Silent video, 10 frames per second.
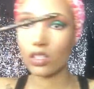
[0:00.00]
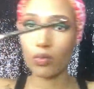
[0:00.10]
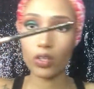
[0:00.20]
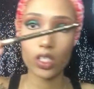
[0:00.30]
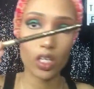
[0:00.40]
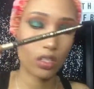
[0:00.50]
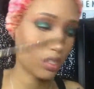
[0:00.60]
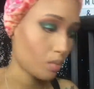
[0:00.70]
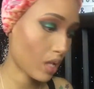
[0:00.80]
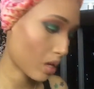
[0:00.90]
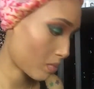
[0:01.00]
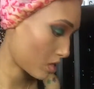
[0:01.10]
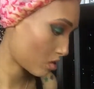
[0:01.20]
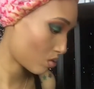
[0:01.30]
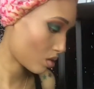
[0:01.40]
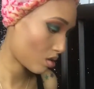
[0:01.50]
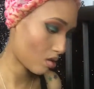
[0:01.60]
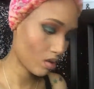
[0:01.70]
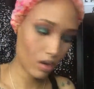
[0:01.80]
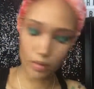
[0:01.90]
I'm gonna take this black pencil here.